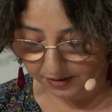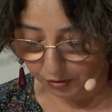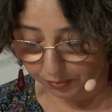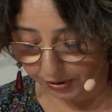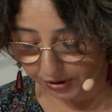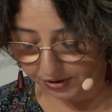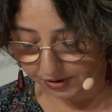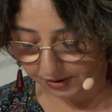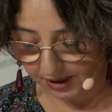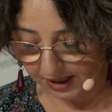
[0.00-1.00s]
the
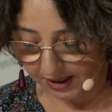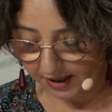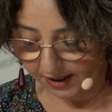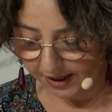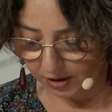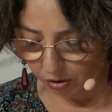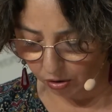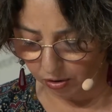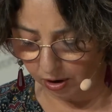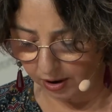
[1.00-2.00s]
person in
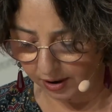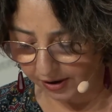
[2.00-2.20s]
all